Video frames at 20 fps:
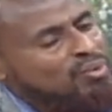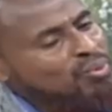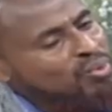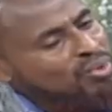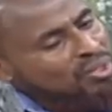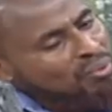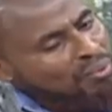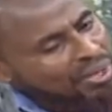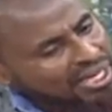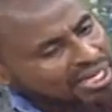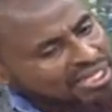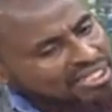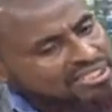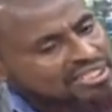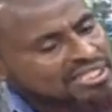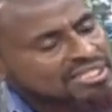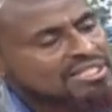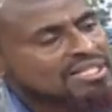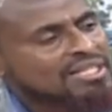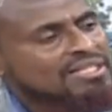The
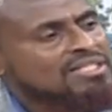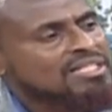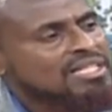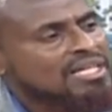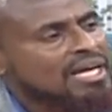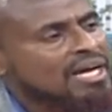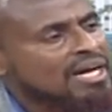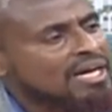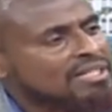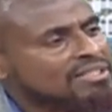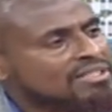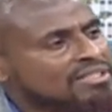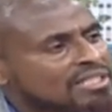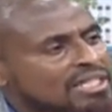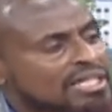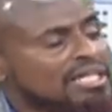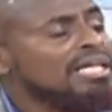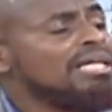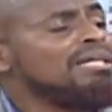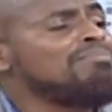weaknesses that he has,
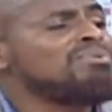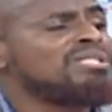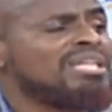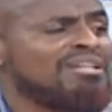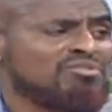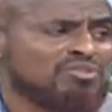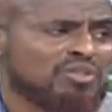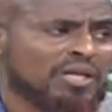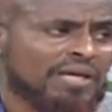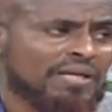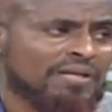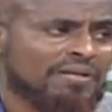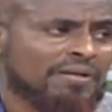he himself said,